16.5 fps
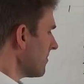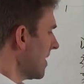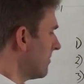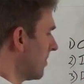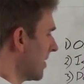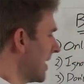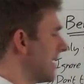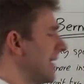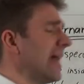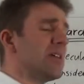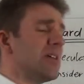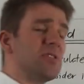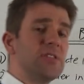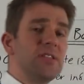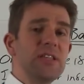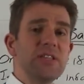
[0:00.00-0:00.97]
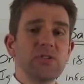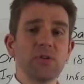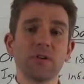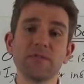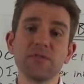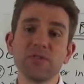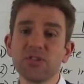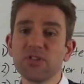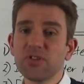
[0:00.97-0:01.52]
but I guess the sort
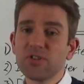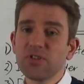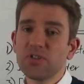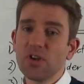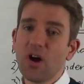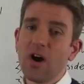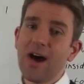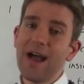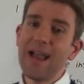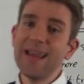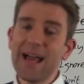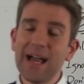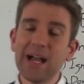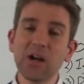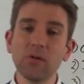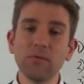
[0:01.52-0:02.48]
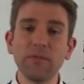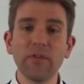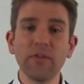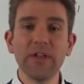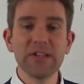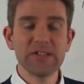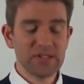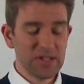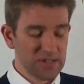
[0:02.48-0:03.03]
of side angle for
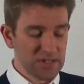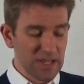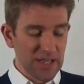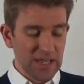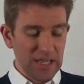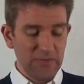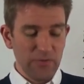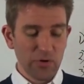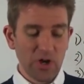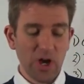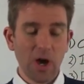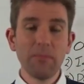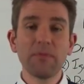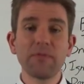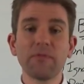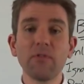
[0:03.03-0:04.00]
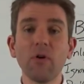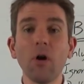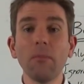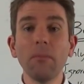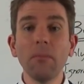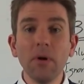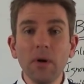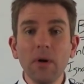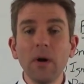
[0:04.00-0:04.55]
this is if you come
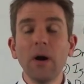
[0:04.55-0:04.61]
from